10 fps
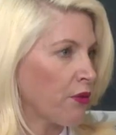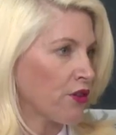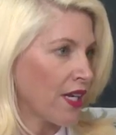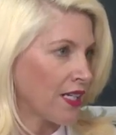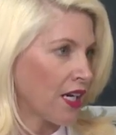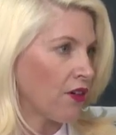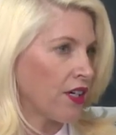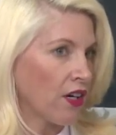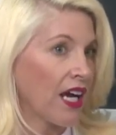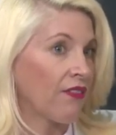percent down
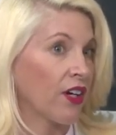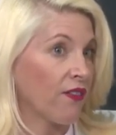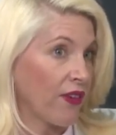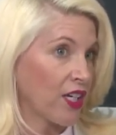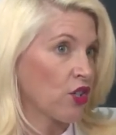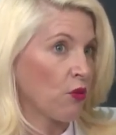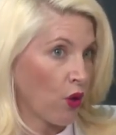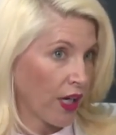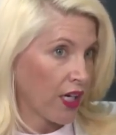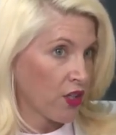and you have a conventional
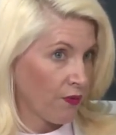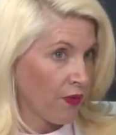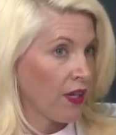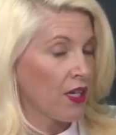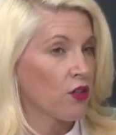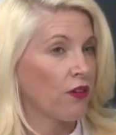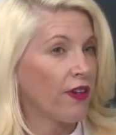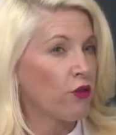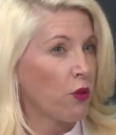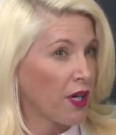mortgage. So if
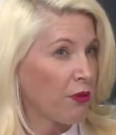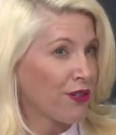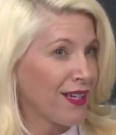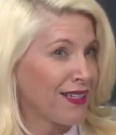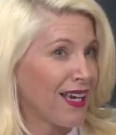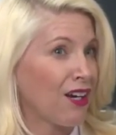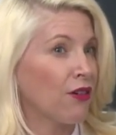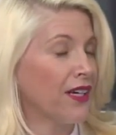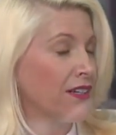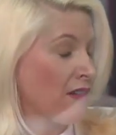you have twenty percent
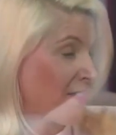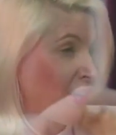down and you have